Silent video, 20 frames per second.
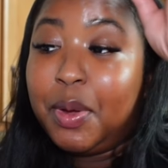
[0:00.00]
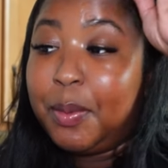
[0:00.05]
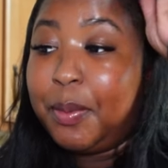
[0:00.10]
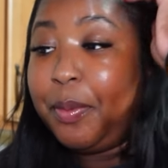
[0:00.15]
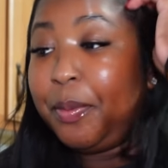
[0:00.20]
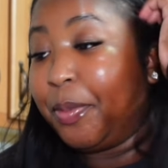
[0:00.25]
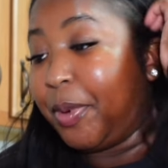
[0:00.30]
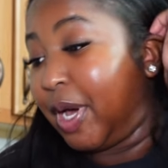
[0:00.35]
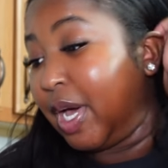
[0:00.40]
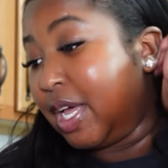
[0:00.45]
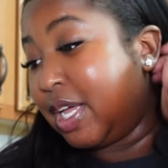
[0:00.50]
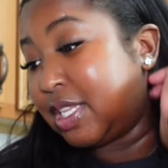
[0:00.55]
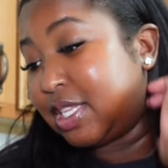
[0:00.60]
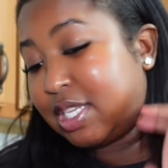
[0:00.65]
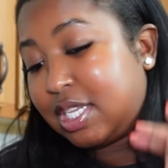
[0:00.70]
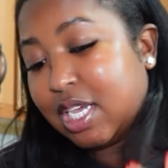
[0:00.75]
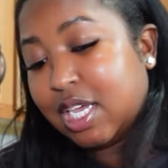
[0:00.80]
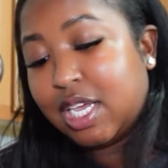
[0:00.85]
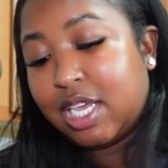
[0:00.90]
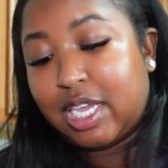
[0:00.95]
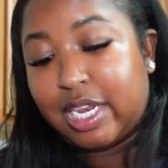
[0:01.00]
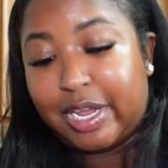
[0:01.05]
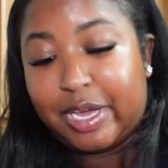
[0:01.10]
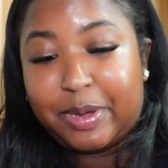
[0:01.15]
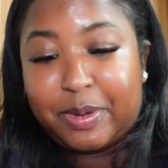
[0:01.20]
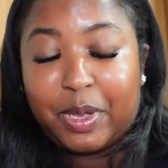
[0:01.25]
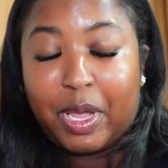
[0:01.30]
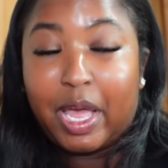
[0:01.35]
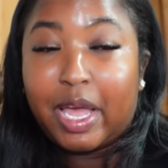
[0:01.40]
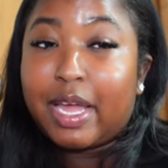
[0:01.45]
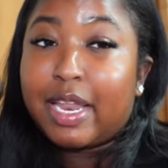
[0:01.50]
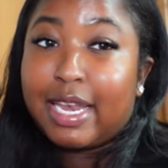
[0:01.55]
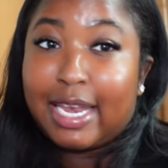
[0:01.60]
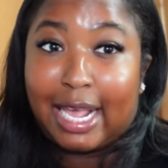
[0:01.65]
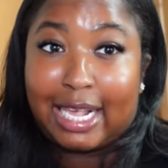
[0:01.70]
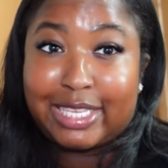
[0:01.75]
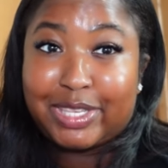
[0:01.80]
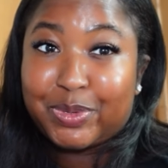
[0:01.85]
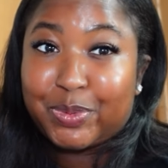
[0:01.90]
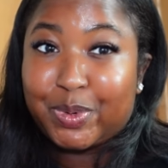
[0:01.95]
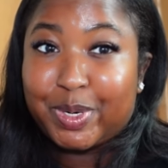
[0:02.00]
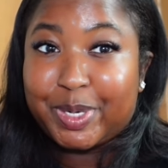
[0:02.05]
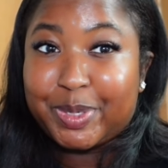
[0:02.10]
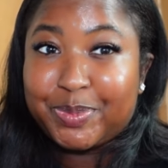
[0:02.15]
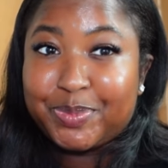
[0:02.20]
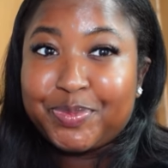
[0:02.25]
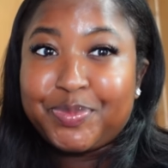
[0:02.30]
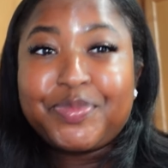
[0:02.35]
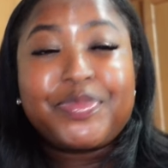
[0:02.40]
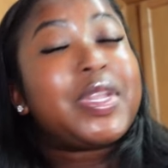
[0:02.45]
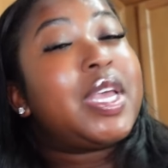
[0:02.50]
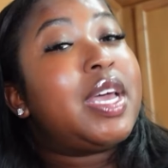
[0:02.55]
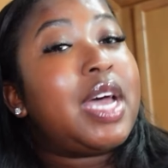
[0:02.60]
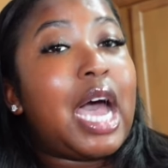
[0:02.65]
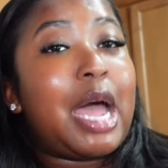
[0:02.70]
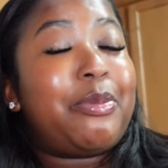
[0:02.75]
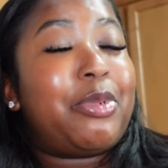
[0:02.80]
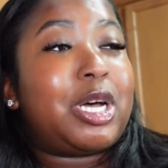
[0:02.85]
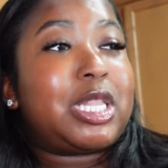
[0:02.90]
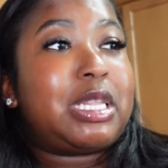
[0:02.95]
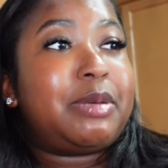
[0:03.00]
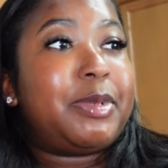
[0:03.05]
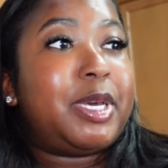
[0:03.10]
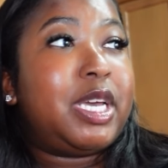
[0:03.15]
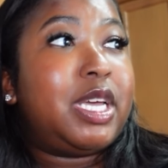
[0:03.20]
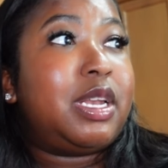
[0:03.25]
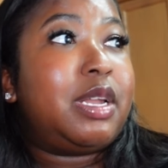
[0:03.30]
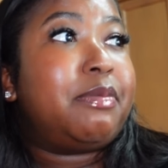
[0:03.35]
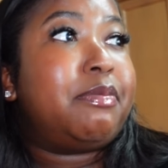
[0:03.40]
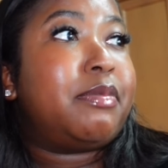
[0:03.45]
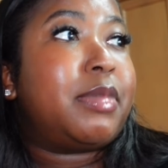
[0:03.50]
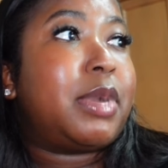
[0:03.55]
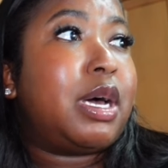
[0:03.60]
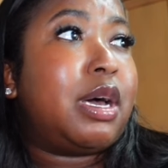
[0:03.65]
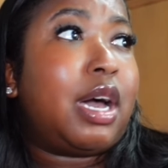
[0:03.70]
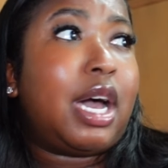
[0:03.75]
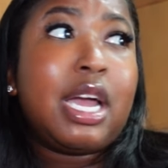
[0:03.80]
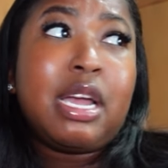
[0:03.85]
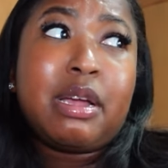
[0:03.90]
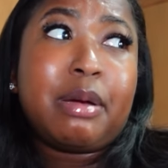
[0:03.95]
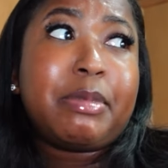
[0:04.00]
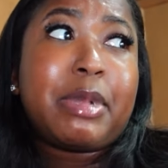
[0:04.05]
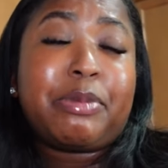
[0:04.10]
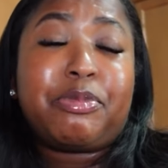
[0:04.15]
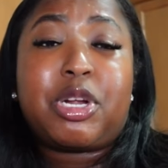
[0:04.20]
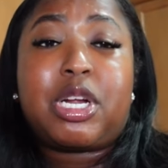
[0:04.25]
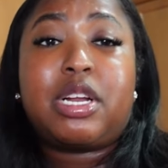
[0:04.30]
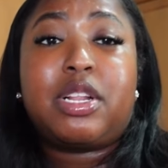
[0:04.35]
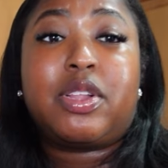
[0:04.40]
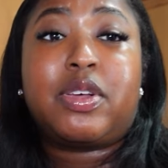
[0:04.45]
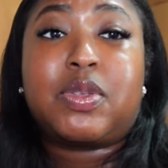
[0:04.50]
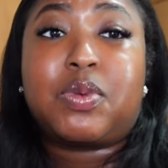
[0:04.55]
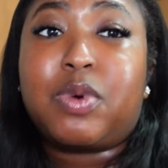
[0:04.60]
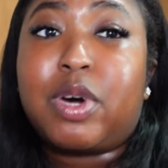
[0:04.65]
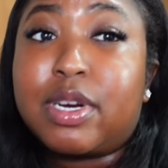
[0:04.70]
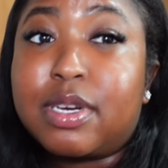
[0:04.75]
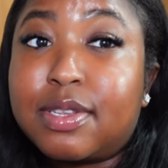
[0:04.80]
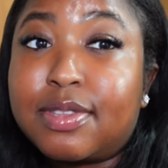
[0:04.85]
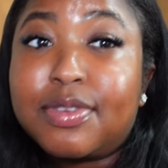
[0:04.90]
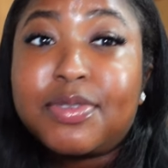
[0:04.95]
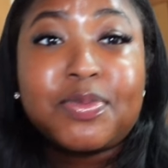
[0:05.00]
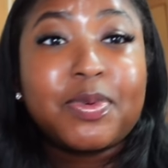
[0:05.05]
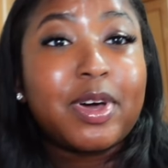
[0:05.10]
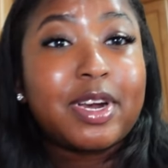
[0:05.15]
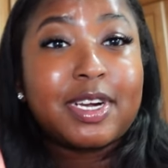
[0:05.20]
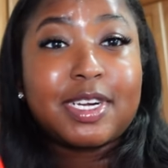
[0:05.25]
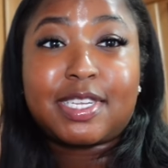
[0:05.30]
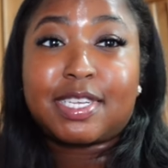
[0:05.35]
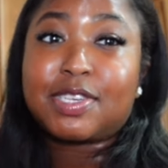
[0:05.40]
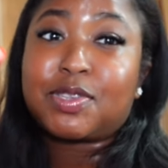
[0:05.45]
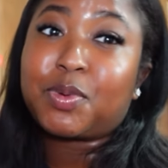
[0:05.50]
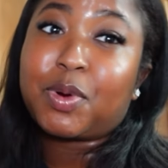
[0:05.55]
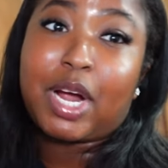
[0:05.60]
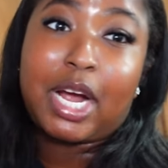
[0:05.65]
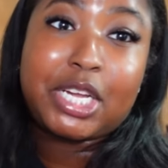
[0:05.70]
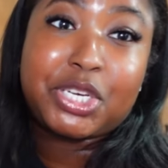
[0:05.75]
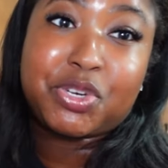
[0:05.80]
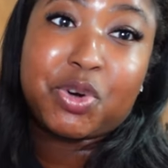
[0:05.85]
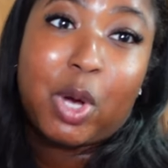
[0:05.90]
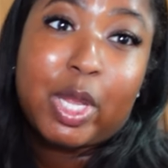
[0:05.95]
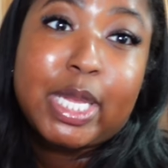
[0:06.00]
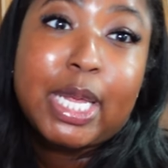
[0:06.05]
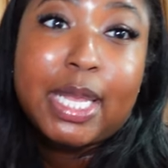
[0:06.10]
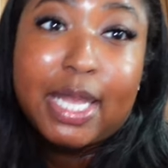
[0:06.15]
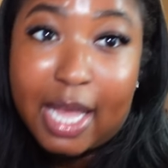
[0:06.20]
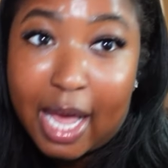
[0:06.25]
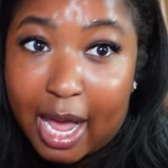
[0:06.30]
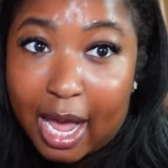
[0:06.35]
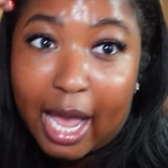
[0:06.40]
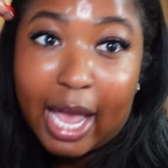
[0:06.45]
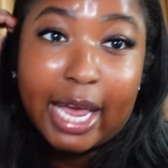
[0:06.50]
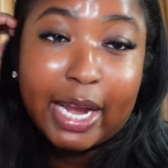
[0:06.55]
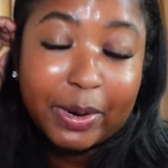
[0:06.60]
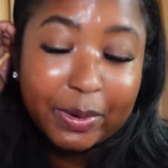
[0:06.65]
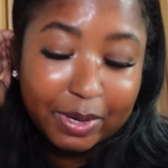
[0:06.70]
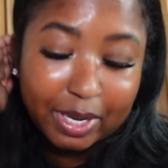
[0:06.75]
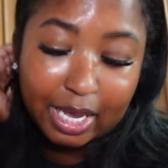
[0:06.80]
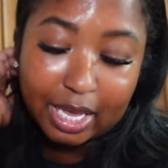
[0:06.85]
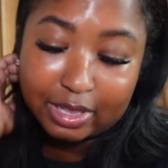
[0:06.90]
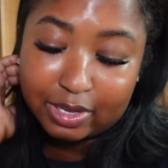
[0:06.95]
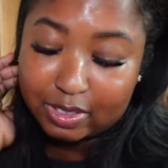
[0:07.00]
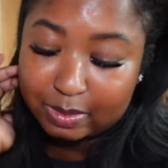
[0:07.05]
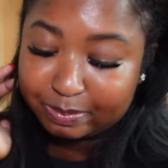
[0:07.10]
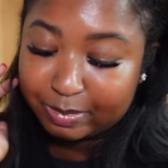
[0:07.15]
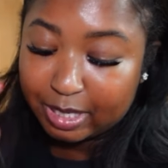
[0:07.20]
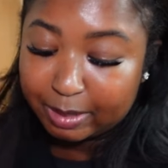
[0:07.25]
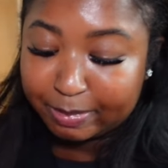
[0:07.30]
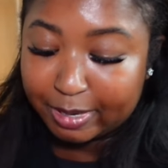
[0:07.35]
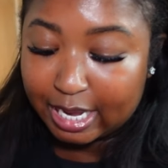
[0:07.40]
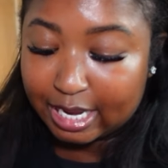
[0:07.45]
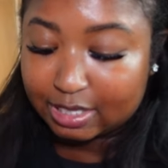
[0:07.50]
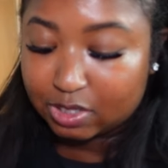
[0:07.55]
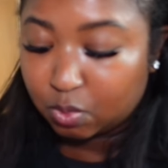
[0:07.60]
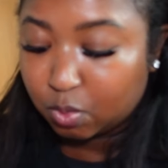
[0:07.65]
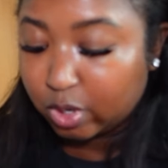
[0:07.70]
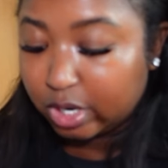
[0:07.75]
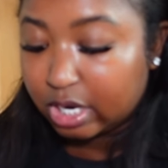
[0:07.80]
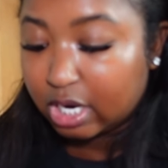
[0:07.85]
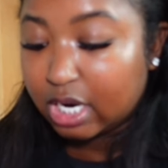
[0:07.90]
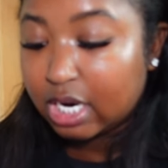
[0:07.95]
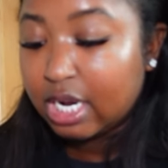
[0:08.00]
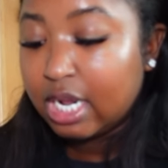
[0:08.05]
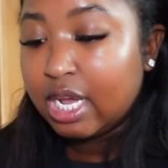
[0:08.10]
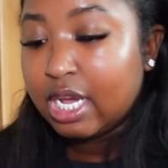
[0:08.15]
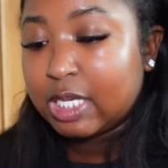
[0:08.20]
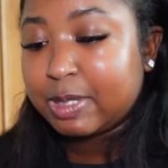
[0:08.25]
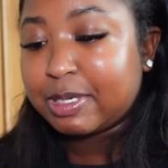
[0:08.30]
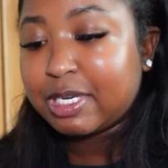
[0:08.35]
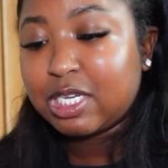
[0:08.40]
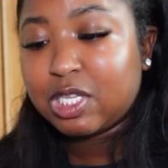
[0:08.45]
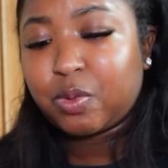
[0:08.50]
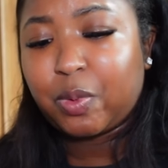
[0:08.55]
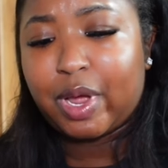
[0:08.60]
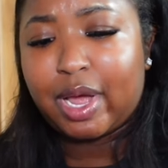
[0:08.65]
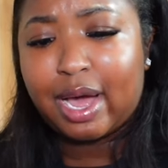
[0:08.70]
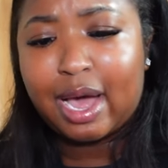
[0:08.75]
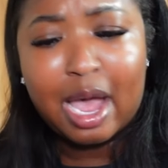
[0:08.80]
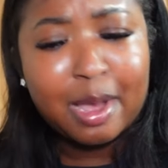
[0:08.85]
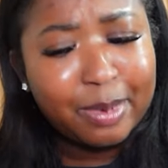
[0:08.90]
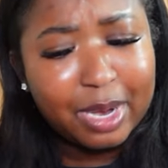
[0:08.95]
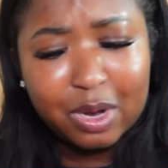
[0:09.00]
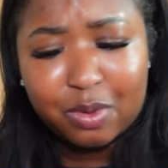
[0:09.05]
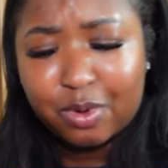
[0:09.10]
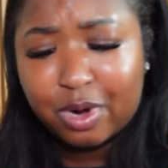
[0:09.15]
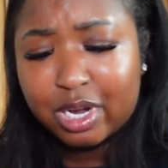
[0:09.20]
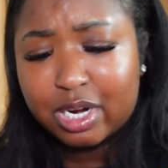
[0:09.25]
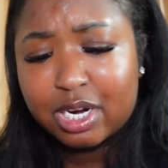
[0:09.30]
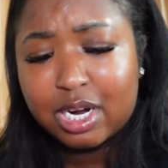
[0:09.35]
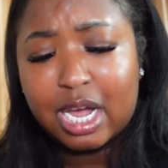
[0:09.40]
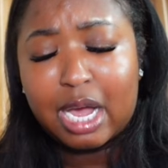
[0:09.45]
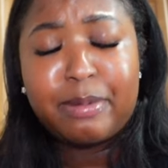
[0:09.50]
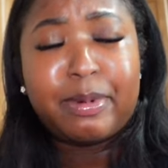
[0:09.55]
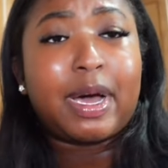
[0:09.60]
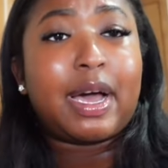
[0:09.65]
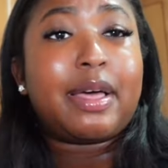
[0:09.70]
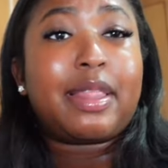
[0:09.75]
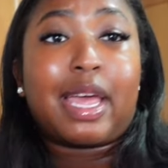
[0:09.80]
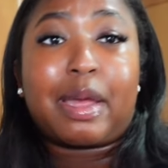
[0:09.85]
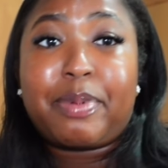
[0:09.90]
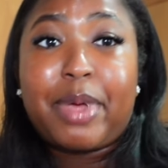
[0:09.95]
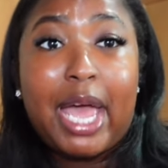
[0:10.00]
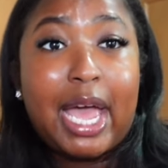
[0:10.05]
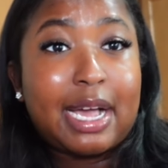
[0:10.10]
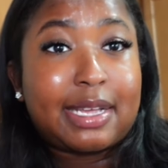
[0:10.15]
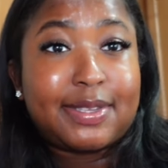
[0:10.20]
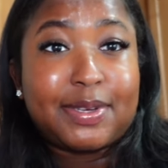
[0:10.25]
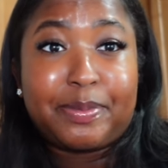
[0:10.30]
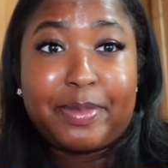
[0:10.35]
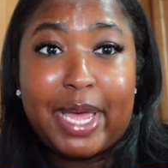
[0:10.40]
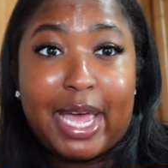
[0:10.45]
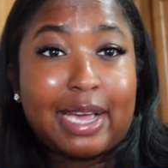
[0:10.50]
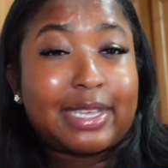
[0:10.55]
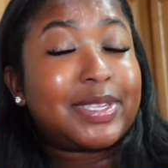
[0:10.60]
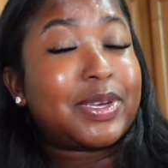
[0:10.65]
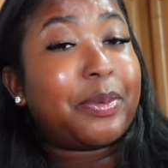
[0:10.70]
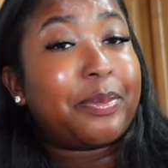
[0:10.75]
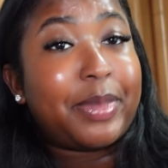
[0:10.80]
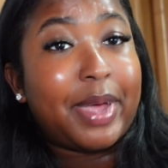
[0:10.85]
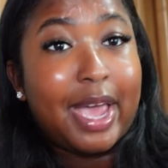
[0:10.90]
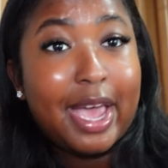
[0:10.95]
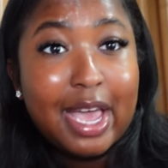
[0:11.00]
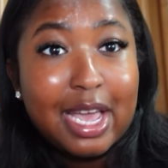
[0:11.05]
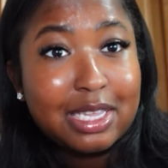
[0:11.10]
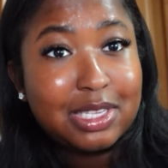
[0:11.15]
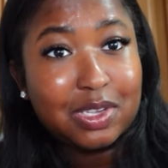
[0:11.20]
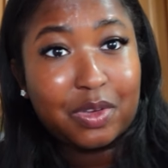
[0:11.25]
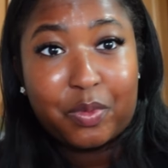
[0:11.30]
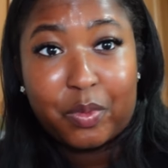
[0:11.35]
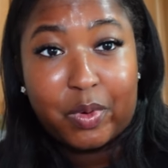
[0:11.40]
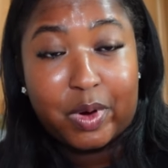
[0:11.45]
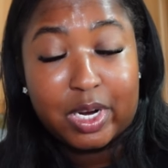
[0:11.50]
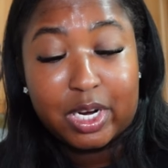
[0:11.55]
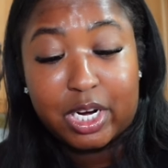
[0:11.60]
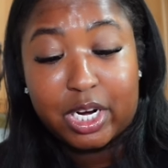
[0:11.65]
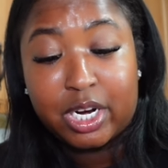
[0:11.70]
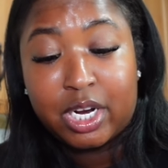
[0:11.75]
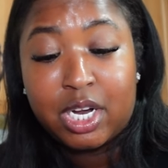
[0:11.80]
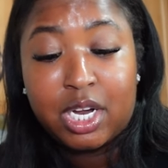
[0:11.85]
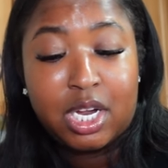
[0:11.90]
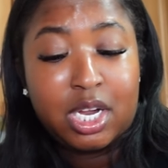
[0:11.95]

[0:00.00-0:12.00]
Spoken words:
But, you know, nice girl. I brought them in. But I'm not bringing in those waters. Those waters is where I draw the line, okay? Those big packs of water, especially the way I buy water, I buy, like, packs on packs on packs of water.